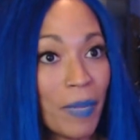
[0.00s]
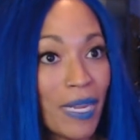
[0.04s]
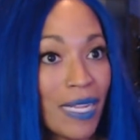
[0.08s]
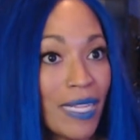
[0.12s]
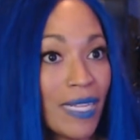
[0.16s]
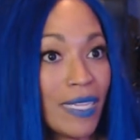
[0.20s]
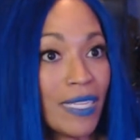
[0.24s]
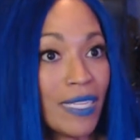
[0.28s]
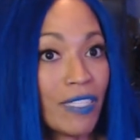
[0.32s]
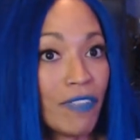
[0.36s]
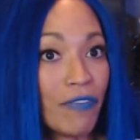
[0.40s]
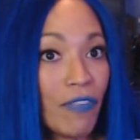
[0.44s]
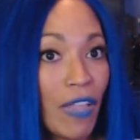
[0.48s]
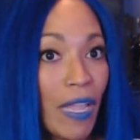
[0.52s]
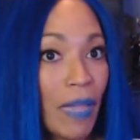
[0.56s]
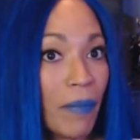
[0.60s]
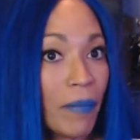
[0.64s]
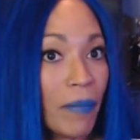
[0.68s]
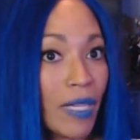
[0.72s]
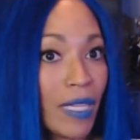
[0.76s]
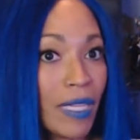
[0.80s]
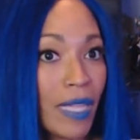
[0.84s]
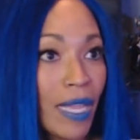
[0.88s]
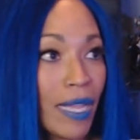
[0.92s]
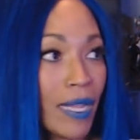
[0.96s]
in his
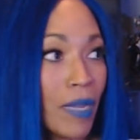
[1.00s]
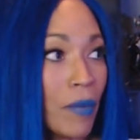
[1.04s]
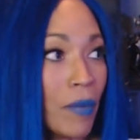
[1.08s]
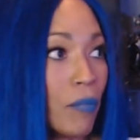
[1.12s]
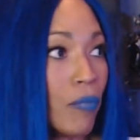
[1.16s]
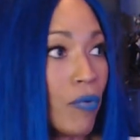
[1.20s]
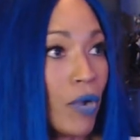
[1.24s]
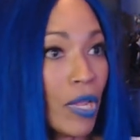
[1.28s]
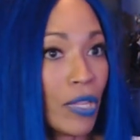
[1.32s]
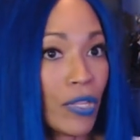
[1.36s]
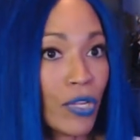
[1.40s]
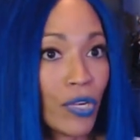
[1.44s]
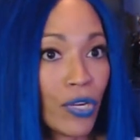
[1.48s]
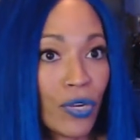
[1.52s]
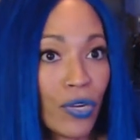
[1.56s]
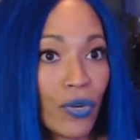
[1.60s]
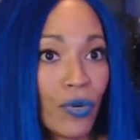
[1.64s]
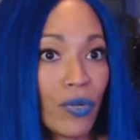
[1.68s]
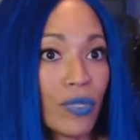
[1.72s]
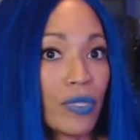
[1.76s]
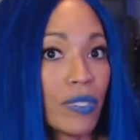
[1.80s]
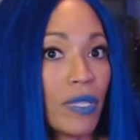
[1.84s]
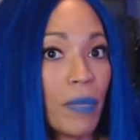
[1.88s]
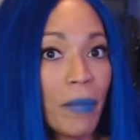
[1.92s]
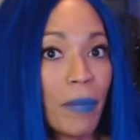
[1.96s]
family, like a brother or
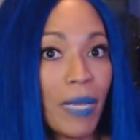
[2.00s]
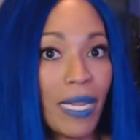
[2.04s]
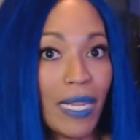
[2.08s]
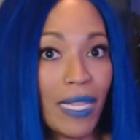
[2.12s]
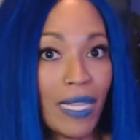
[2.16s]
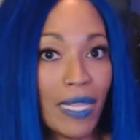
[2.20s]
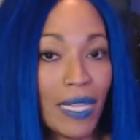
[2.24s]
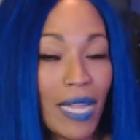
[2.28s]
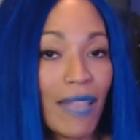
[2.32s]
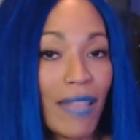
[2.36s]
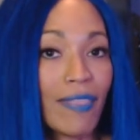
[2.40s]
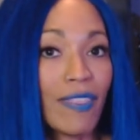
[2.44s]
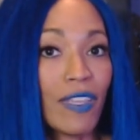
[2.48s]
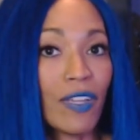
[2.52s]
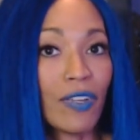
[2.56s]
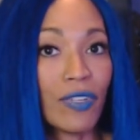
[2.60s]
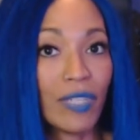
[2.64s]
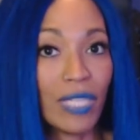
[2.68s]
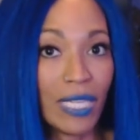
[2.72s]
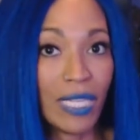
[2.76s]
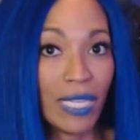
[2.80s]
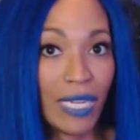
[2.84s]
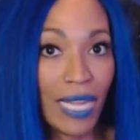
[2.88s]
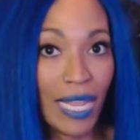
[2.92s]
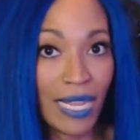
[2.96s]
somebody, got their
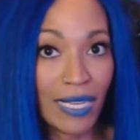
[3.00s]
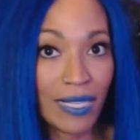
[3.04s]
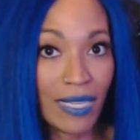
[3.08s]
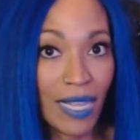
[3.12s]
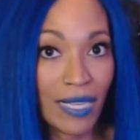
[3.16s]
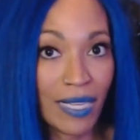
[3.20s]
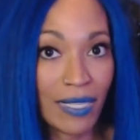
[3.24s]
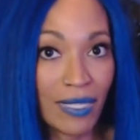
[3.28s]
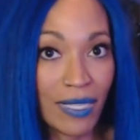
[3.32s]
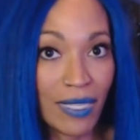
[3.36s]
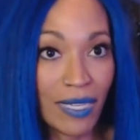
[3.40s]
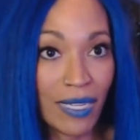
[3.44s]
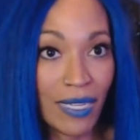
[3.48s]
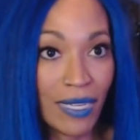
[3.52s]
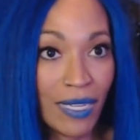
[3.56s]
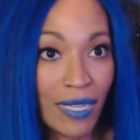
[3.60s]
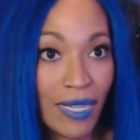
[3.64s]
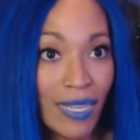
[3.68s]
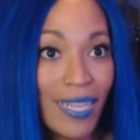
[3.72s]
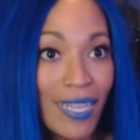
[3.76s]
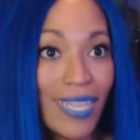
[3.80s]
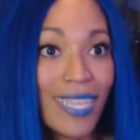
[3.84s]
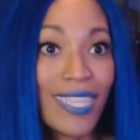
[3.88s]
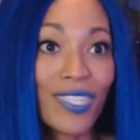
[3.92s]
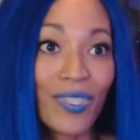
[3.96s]
DNA tested.
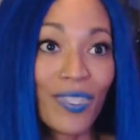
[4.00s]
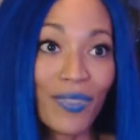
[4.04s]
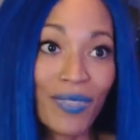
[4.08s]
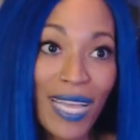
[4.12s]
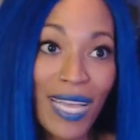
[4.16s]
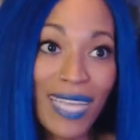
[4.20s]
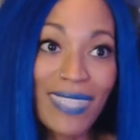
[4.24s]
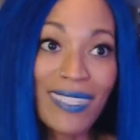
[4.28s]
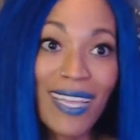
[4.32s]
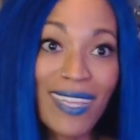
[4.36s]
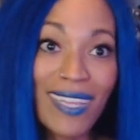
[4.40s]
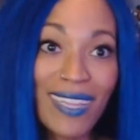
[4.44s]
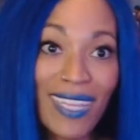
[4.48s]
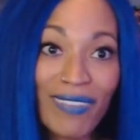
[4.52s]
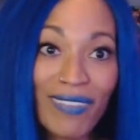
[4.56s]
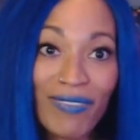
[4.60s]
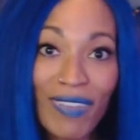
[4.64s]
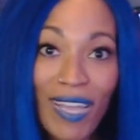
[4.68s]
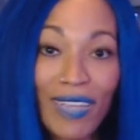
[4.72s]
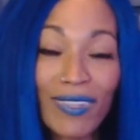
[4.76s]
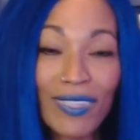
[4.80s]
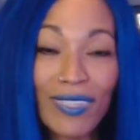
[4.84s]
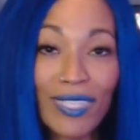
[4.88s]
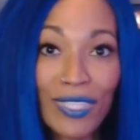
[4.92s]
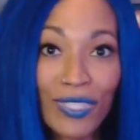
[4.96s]
So that's how they
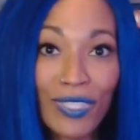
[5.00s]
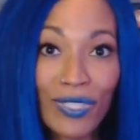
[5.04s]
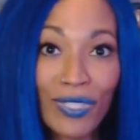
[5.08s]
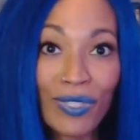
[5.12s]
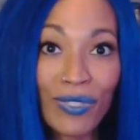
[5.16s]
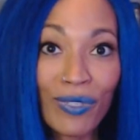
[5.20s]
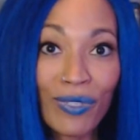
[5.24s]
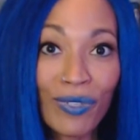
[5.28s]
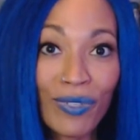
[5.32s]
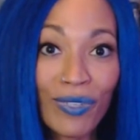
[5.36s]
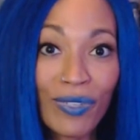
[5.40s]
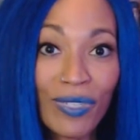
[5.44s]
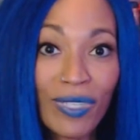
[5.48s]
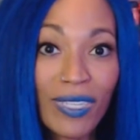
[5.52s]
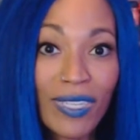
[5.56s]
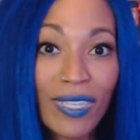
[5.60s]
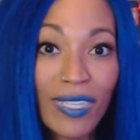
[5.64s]
found this dude.